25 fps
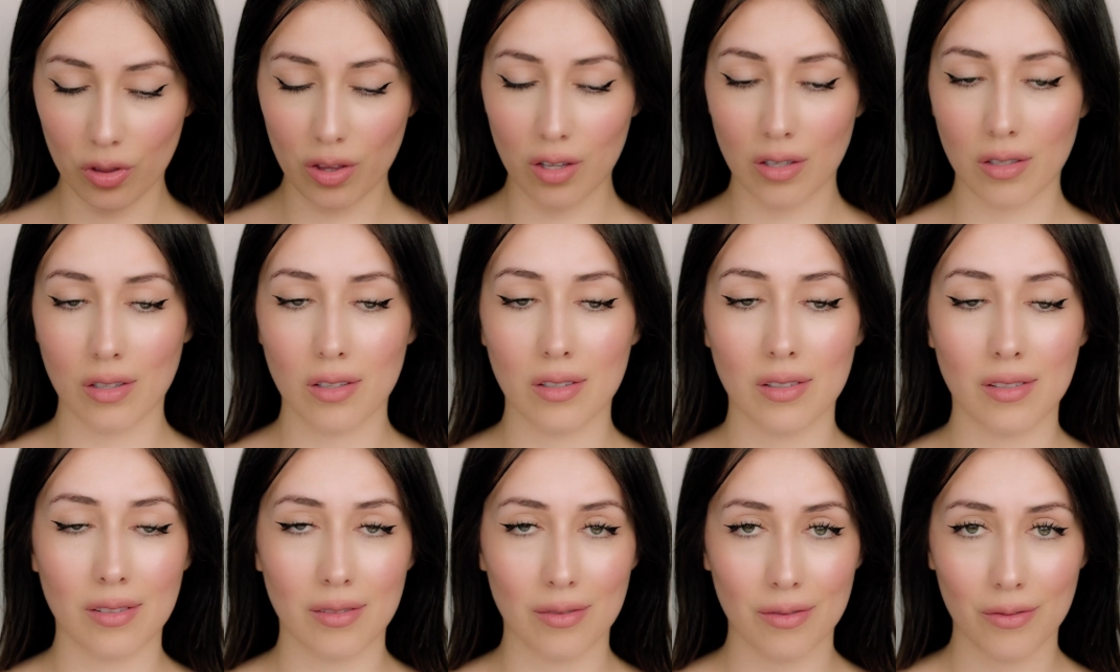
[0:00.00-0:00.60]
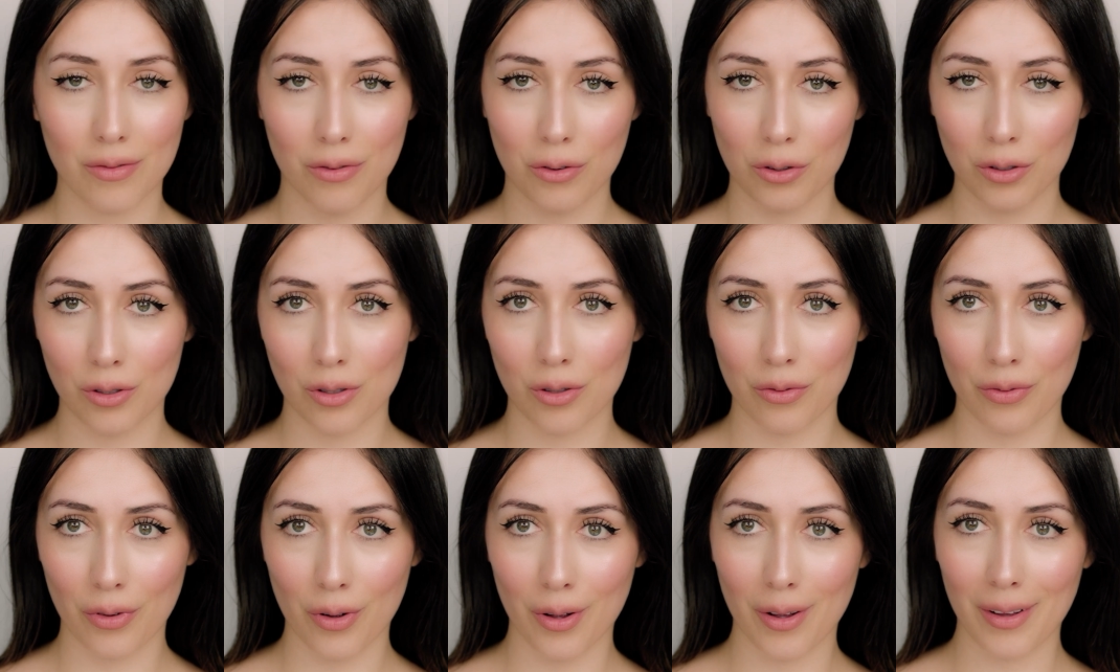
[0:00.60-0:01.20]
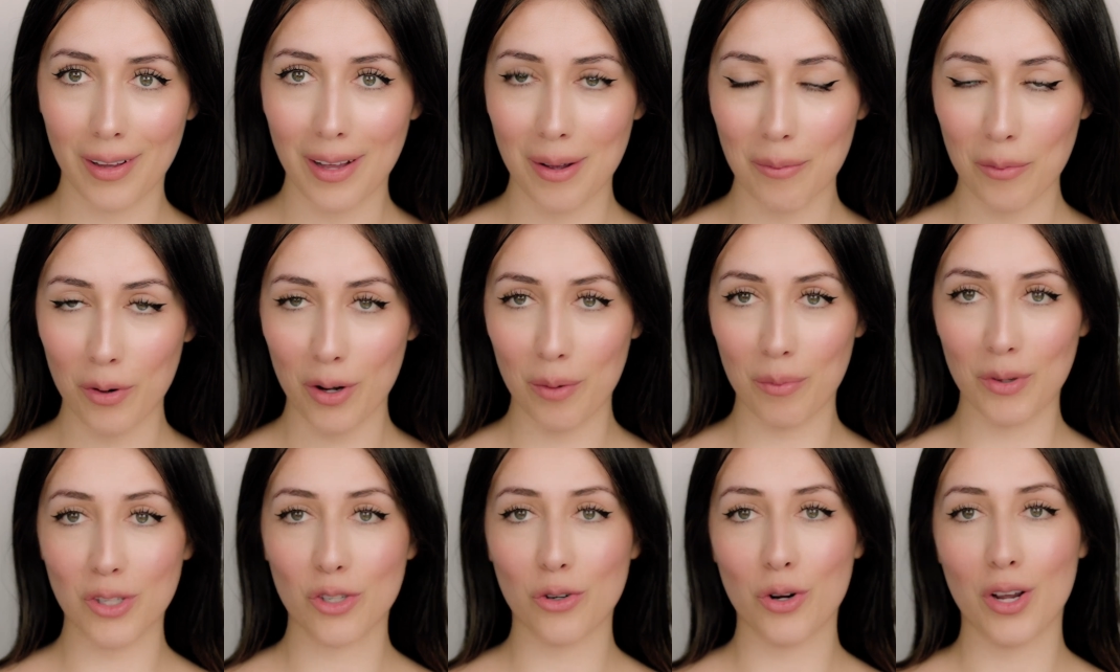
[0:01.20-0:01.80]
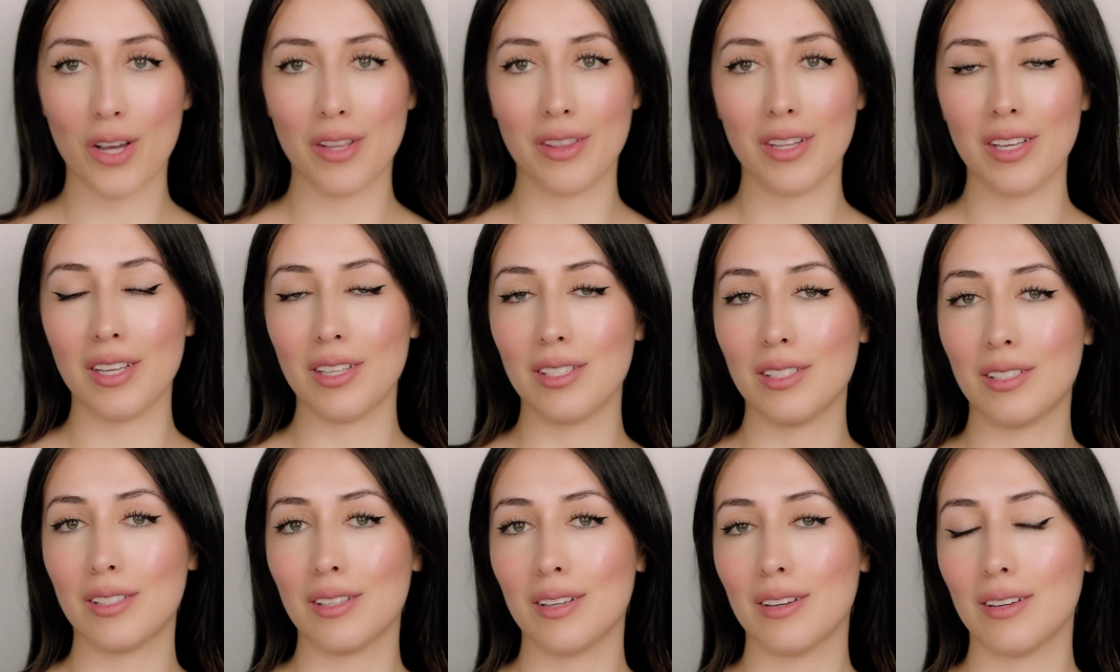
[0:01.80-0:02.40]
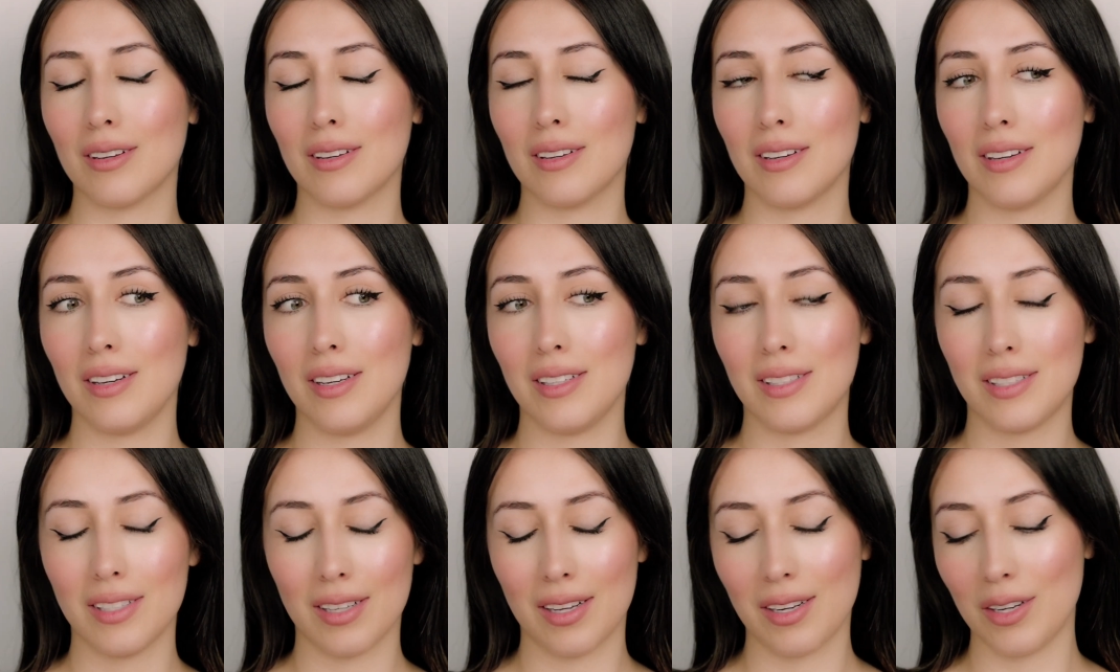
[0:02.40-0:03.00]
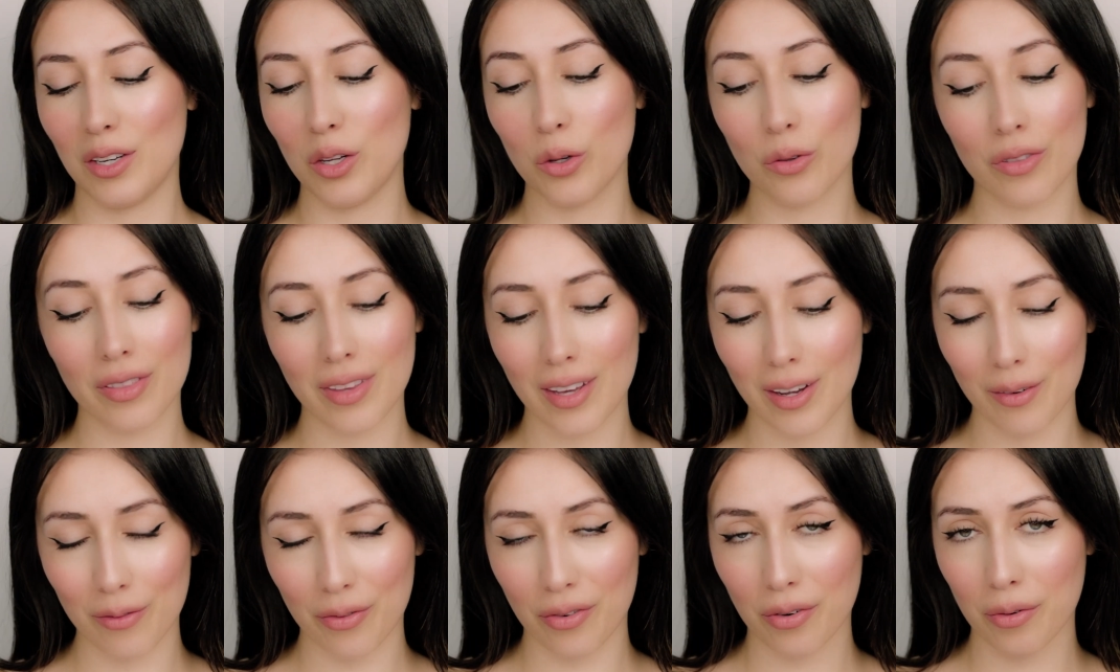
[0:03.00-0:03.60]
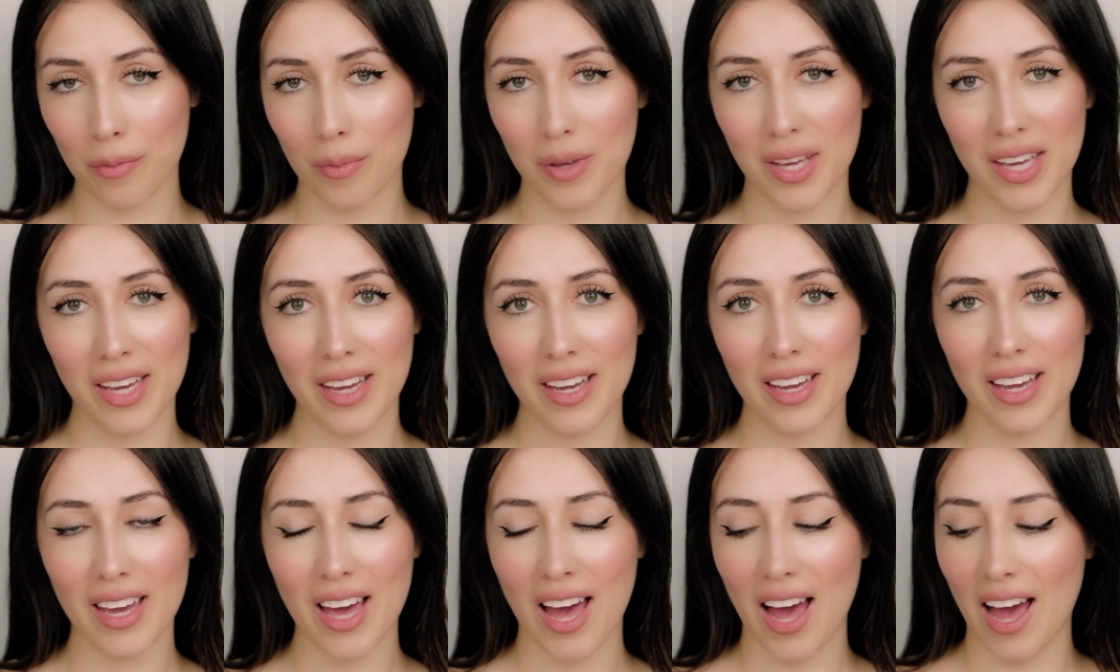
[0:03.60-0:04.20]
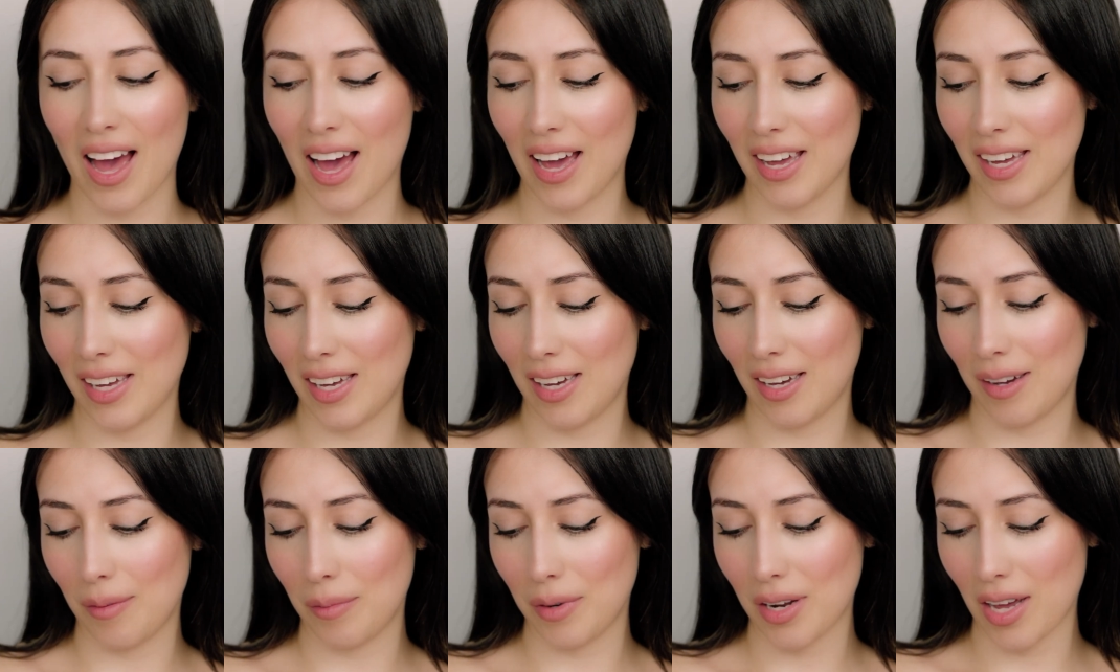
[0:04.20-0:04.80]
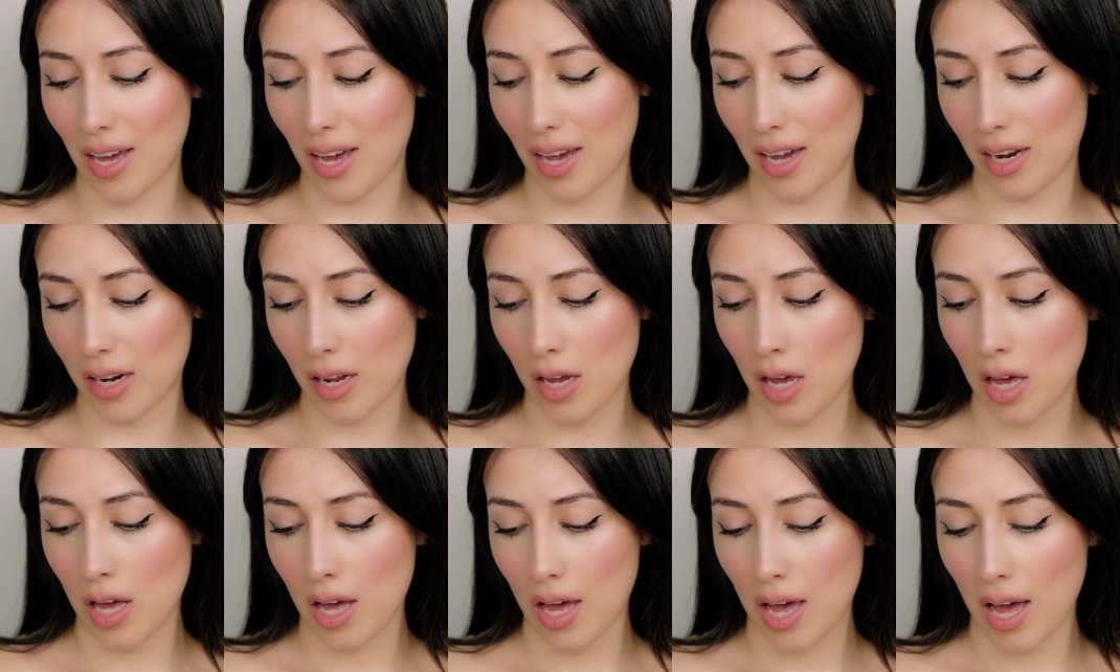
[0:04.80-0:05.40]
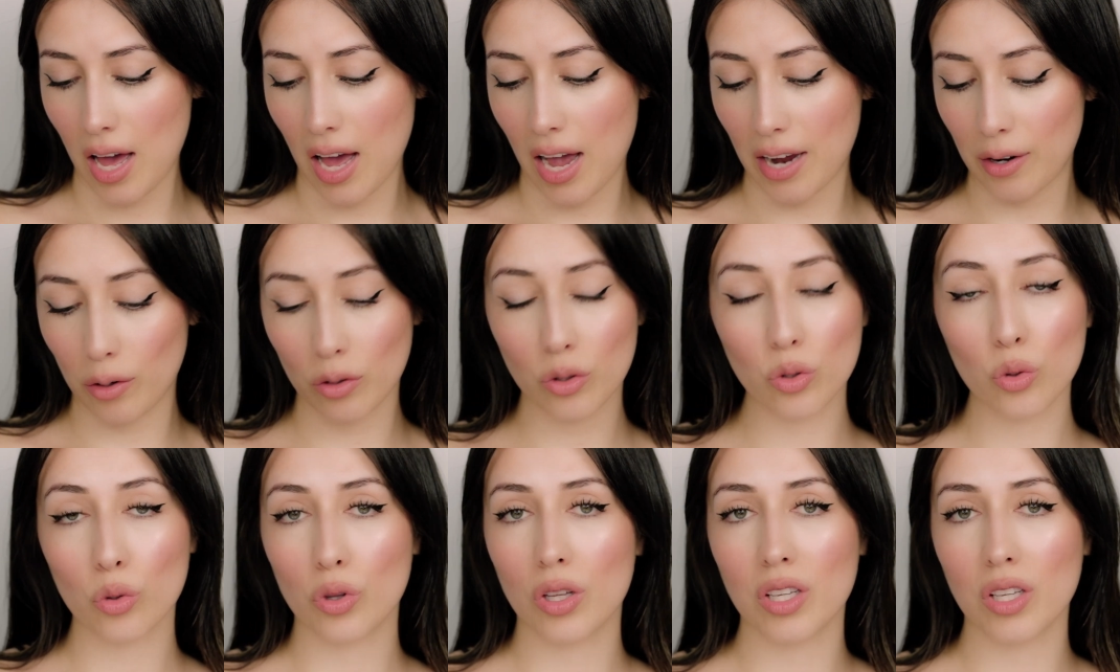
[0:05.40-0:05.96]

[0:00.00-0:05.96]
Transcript: This is, first of all, I'm gonna be trying this. It's a new thing for me. I don't do